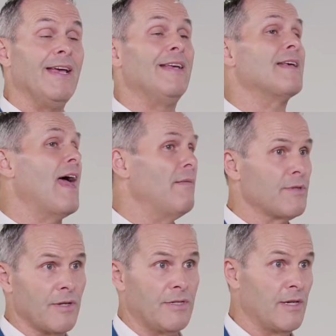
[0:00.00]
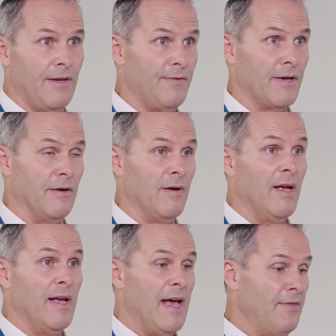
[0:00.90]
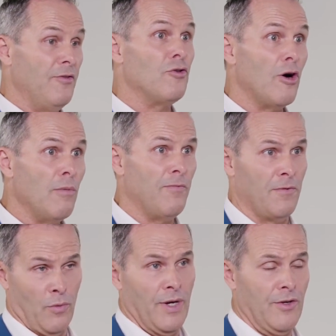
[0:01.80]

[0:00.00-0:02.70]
is absolutely significant. And the job that we